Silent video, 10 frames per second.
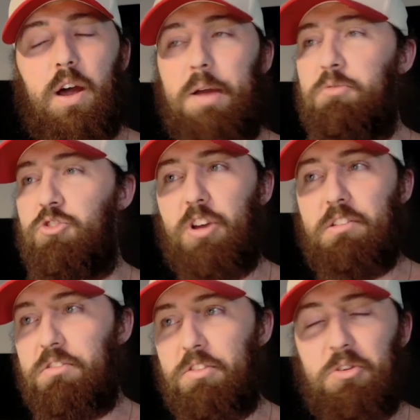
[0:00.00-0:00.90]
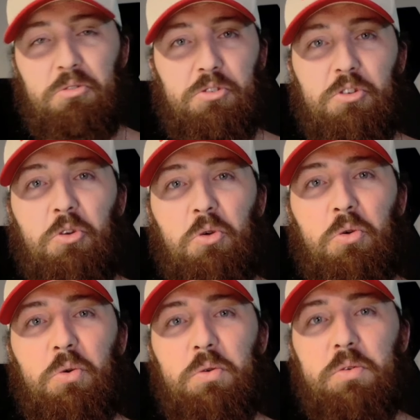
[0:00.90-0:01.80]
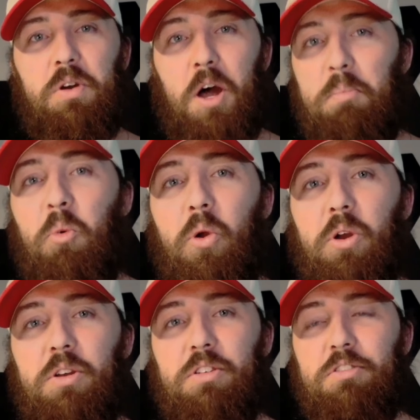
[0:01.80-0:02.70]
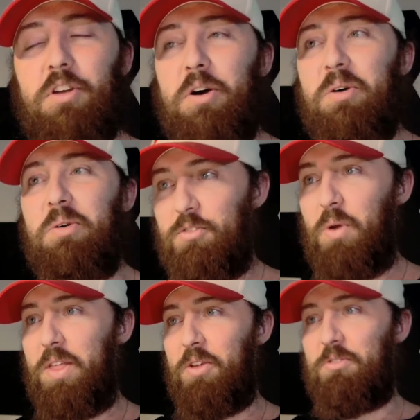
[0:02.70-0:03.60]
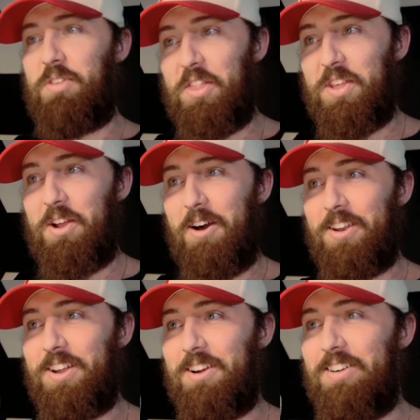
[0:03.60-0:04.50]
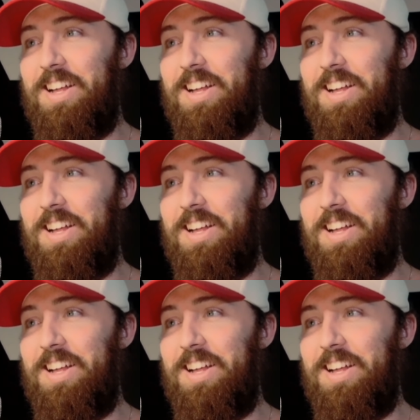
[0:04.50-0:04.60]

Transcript: I'm just new to Upwork, so that's why there's nothing on here.